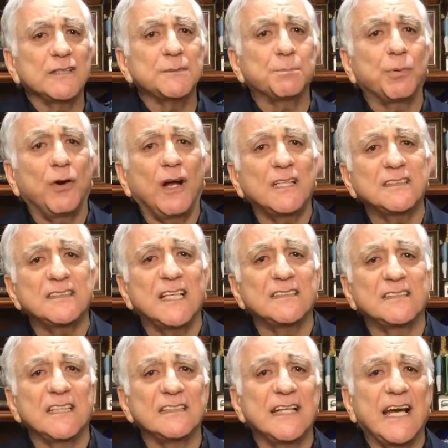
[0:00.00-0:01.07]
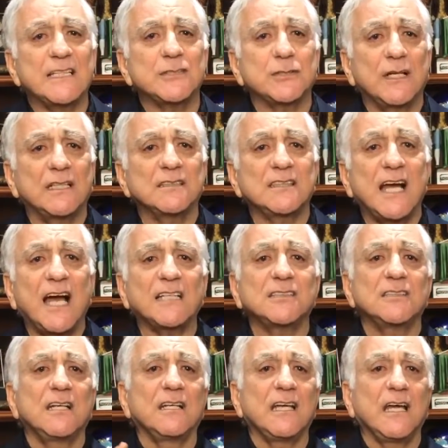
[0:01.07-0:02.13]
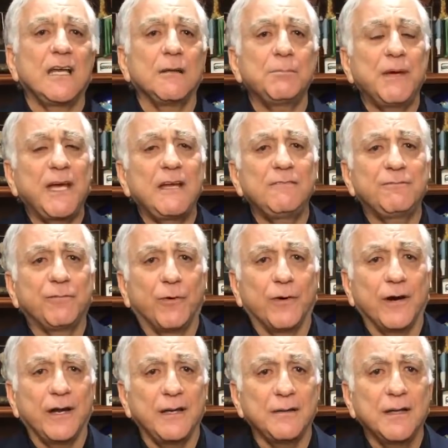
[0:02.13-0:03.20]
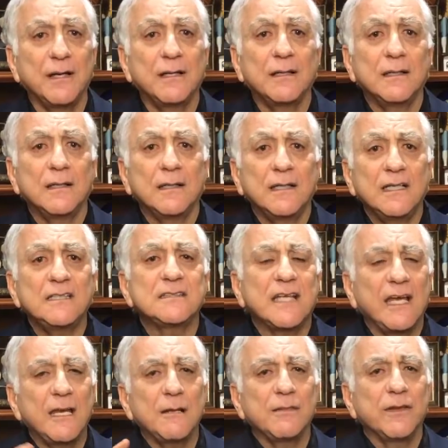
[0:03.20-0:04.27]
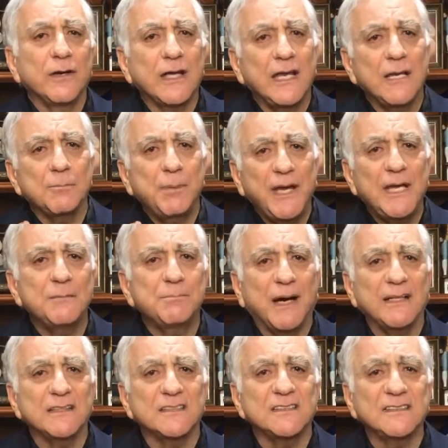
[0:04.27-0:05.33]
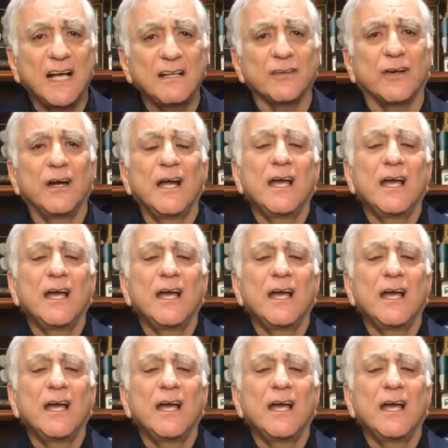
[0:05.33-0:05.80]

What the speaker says: is processing that transaction and getting paid for it. They're getting paid by the seller.